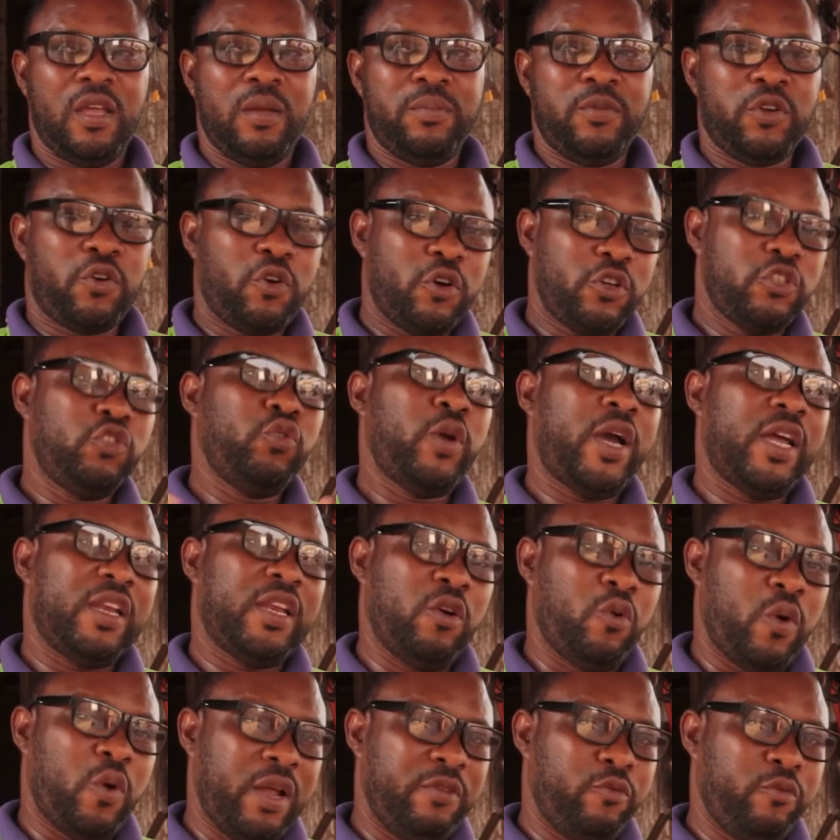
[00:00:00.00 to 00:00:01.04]
because you are
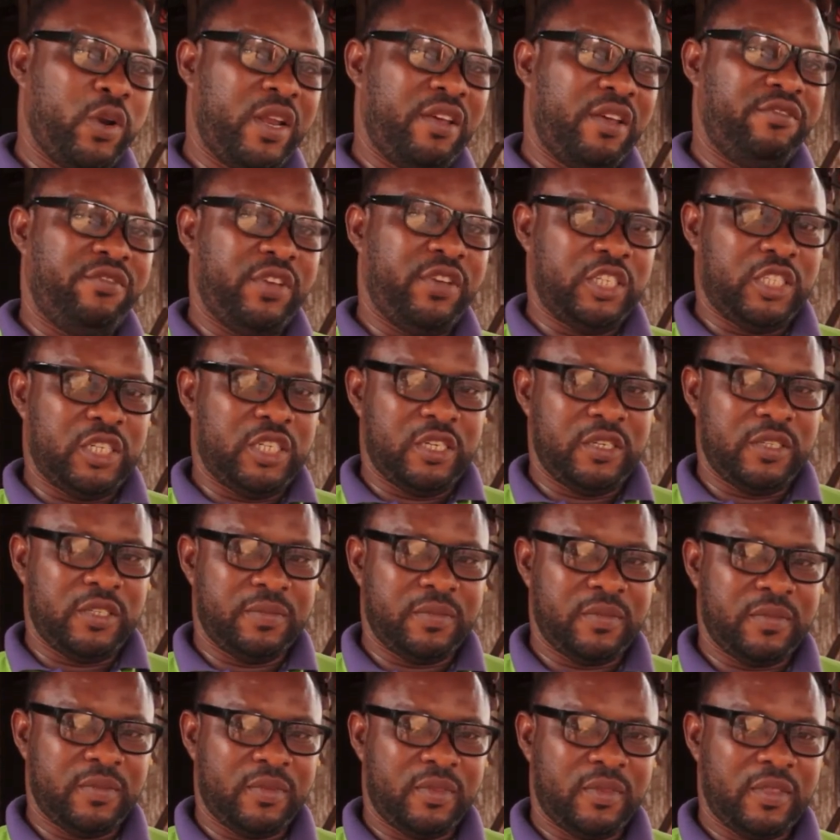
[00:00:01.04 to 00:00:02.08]
the one with a vision
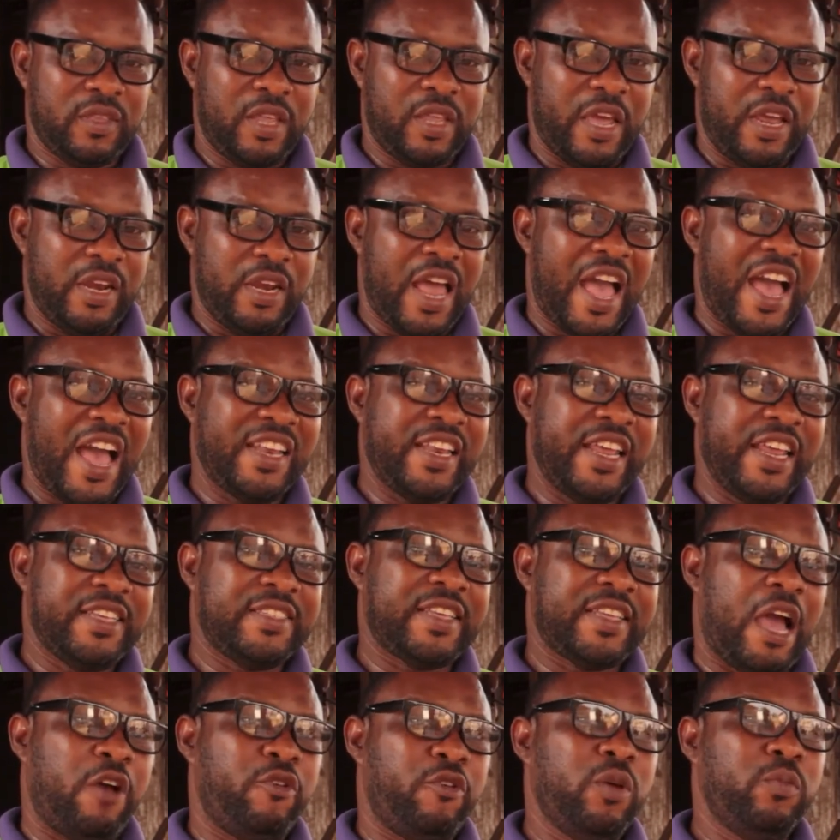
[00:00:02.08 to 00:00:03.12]
and
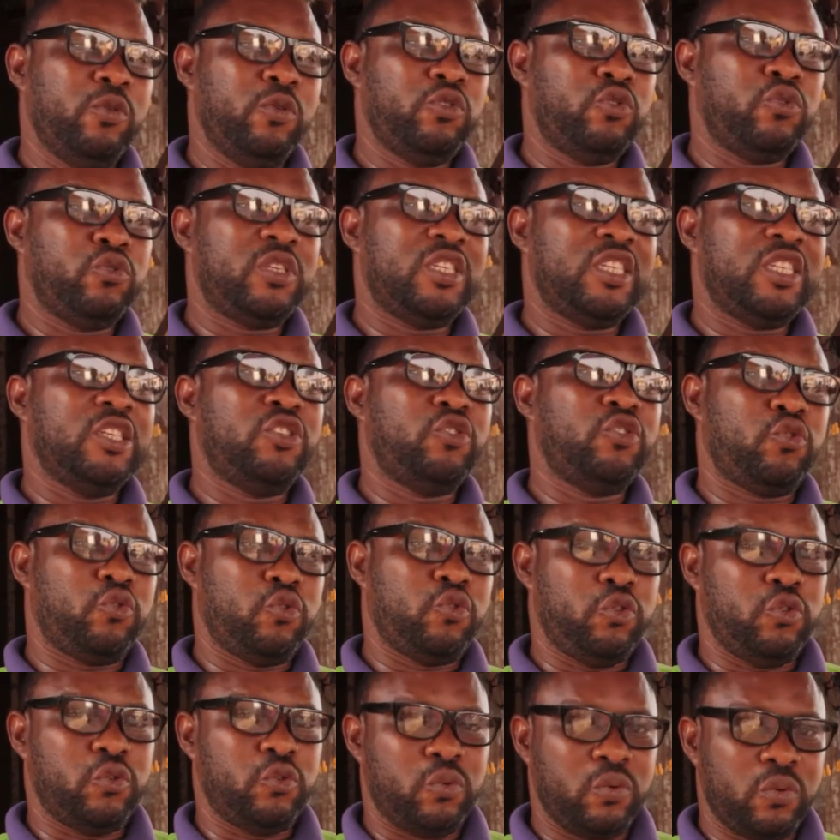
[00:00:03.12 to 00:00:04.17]
others are unable to see
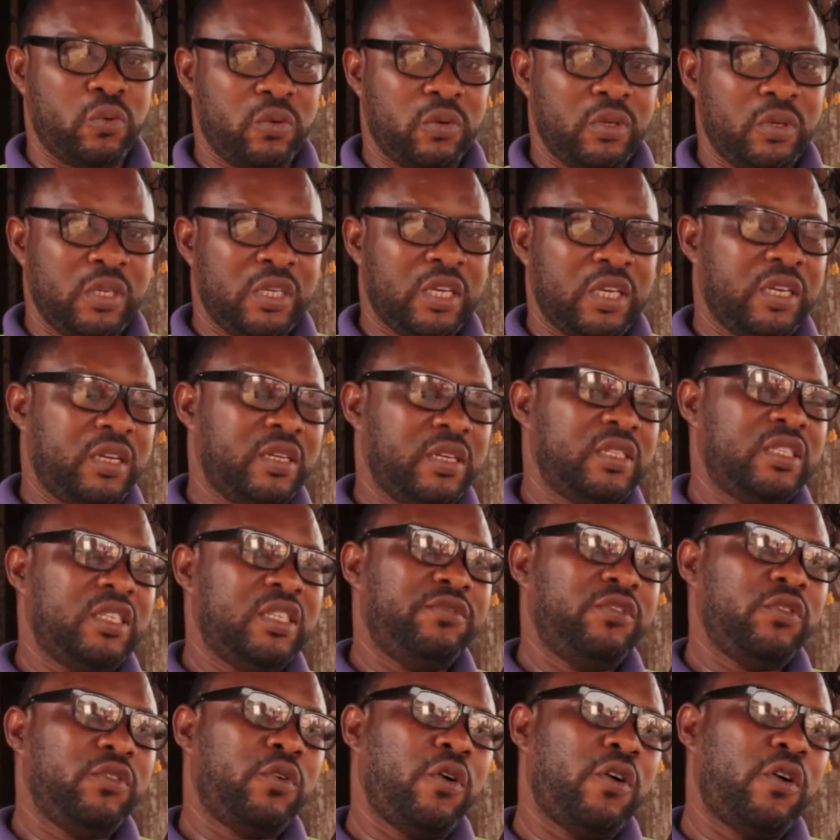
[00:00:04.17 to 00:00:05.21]
through you, it is
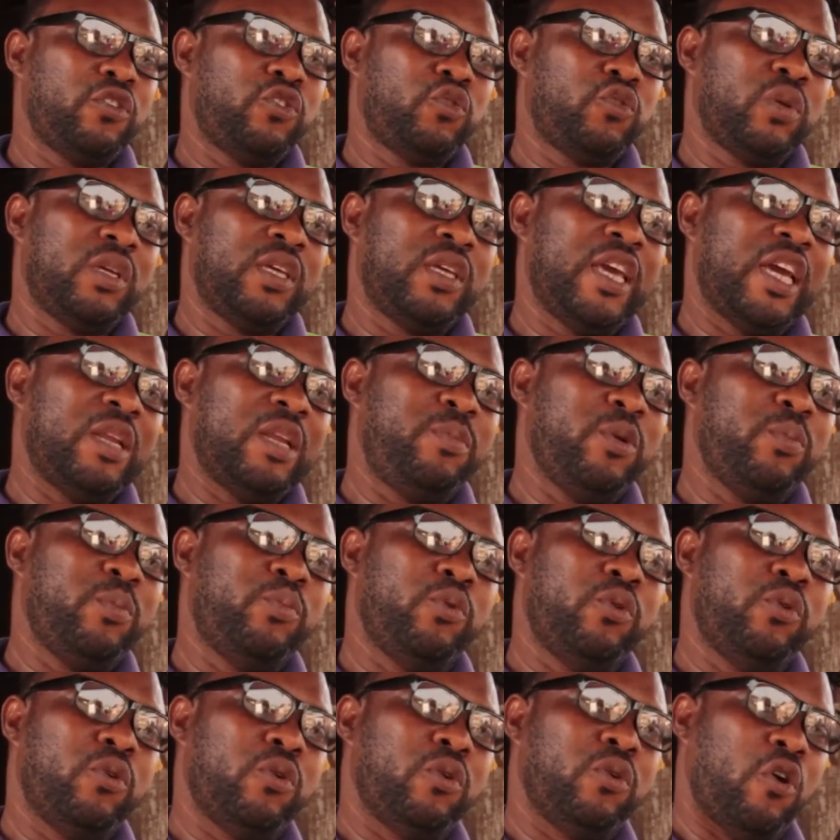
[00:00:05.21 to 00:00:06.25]
difficult to get
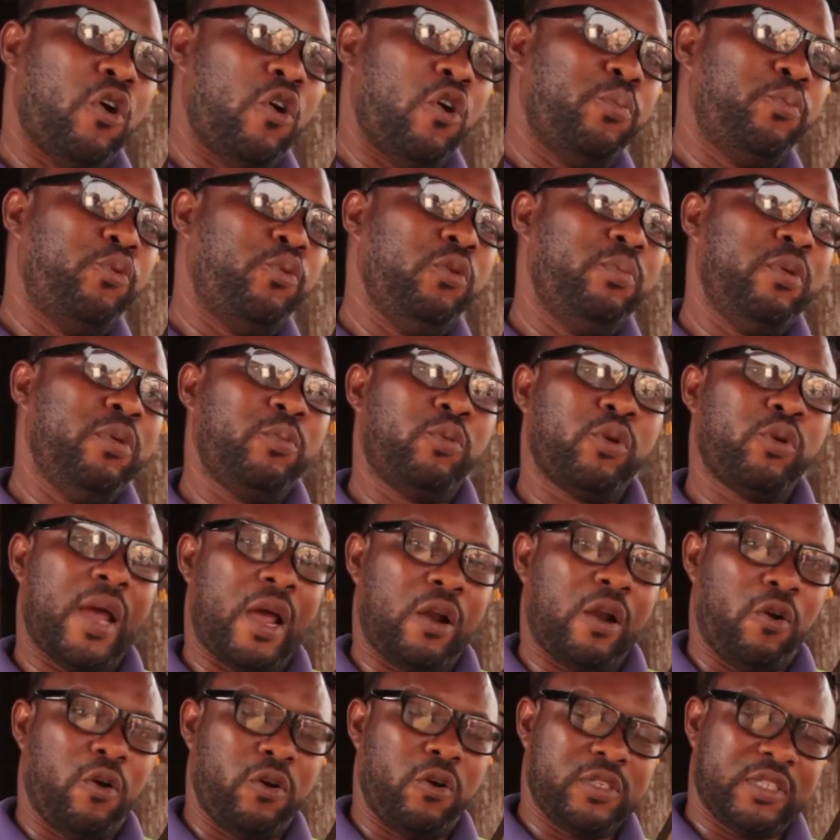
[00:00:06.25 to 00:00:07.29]
people or pull people
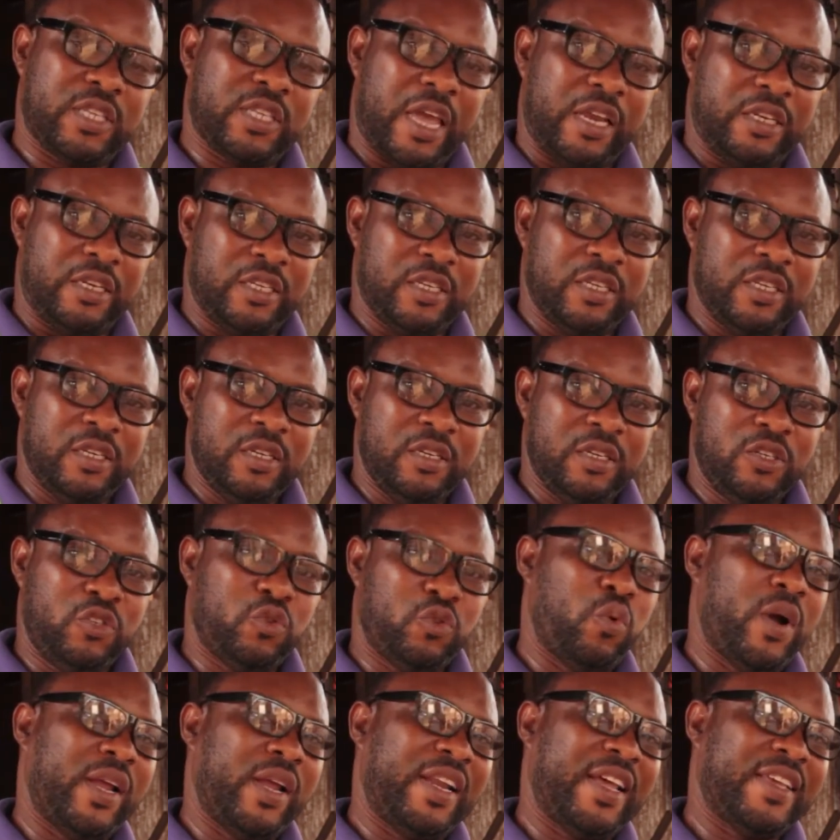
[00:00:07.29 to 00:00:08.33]
alongside
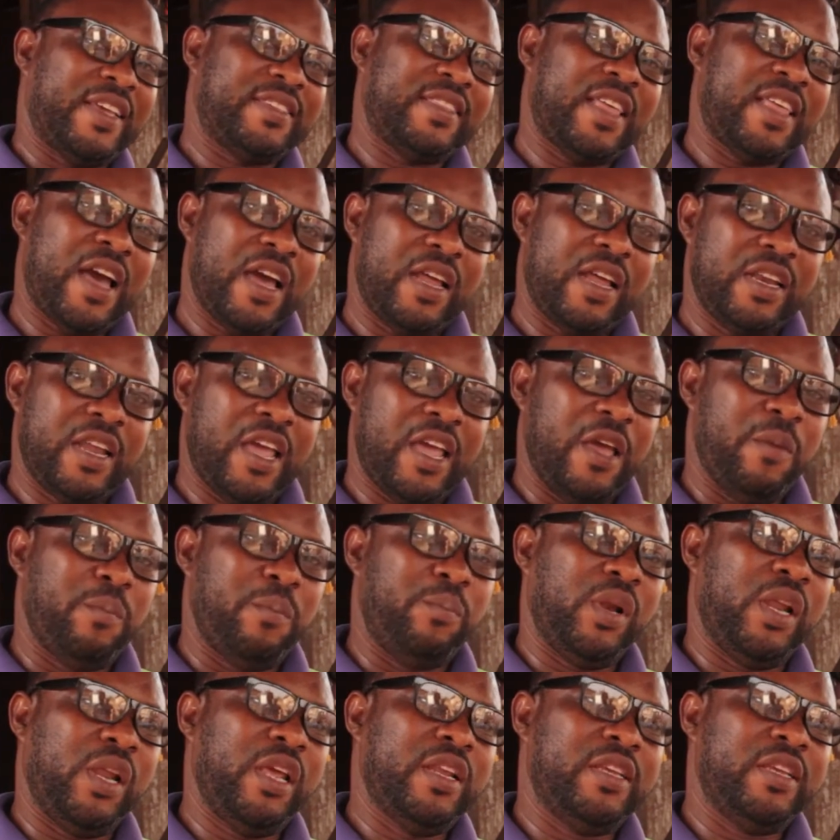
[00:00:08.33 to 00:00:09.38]
to understand
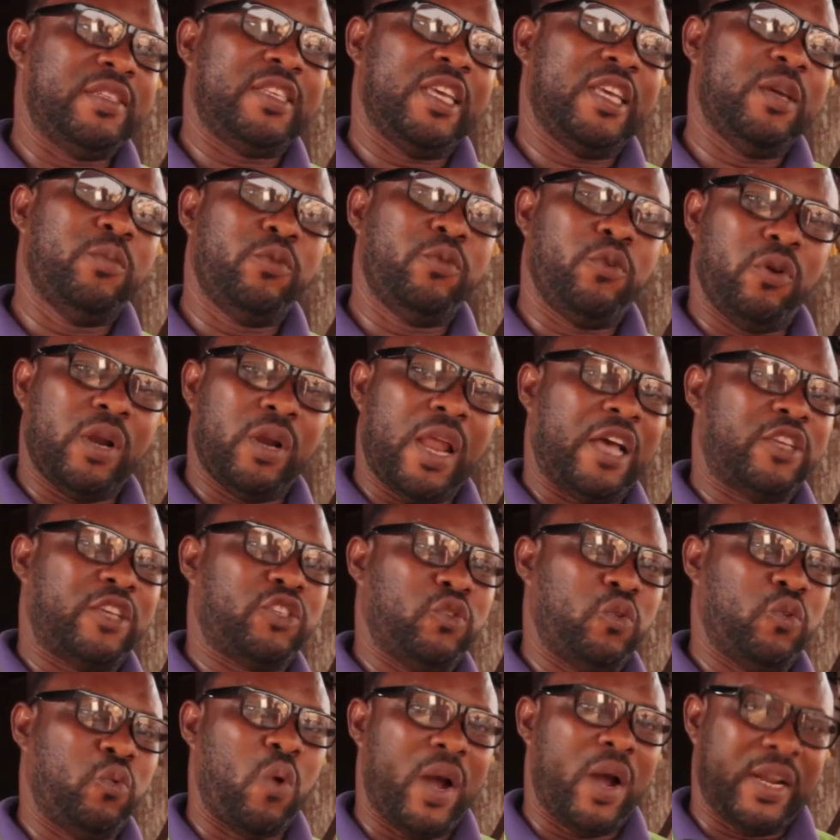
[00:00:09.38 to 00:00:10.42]
and play the same role
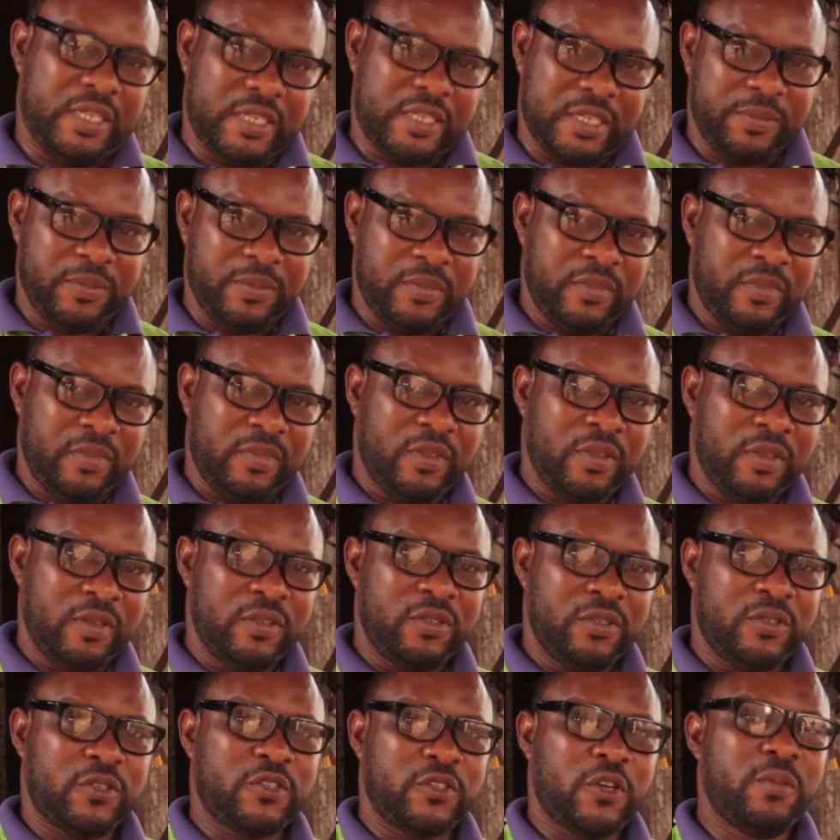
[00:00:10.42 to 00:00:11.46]
as you want.
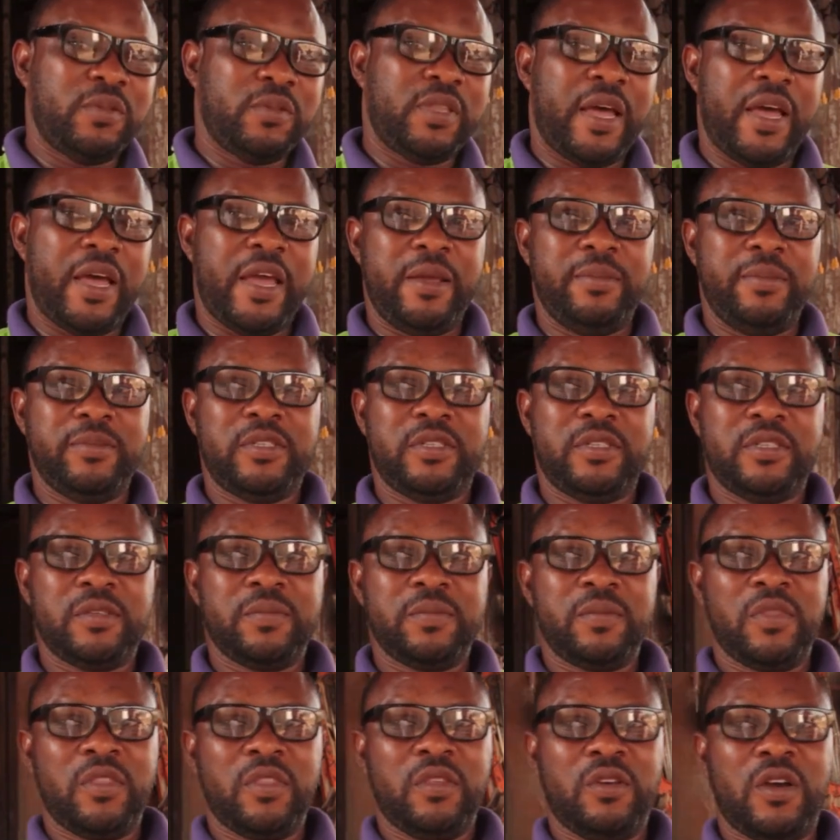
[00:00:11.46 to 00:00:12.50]
So sometimes
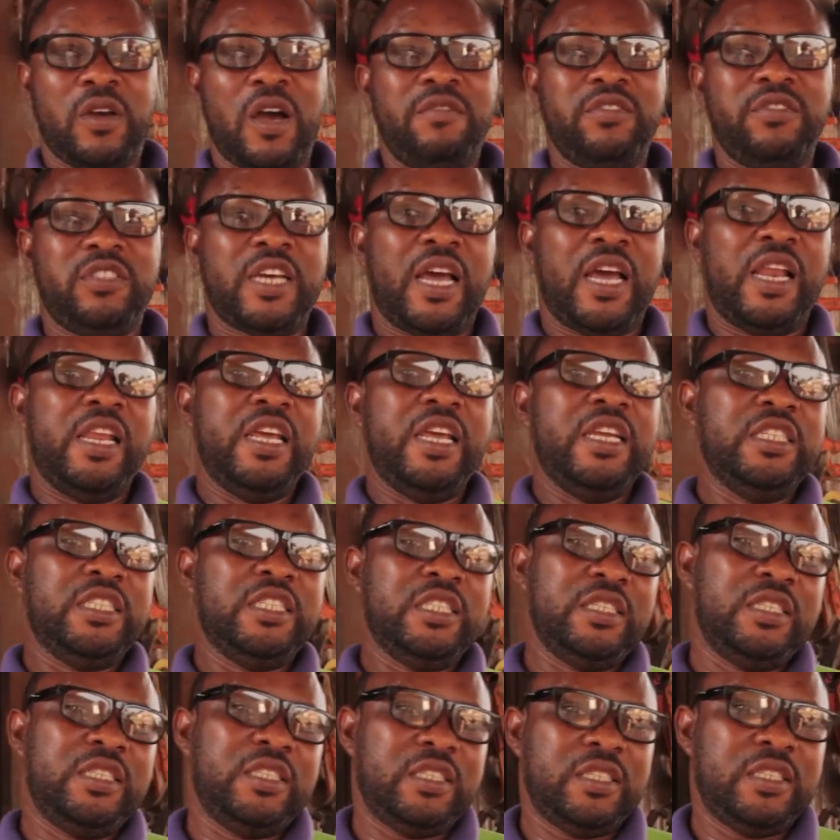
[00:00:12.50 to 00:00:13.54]
you have
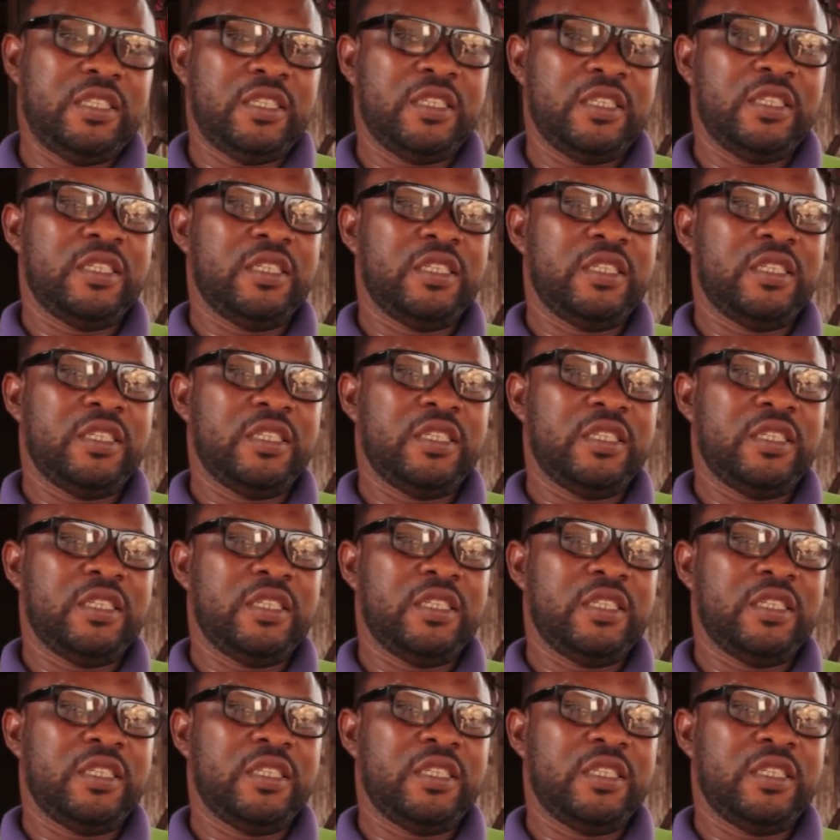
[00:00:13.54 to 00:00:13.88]
challenges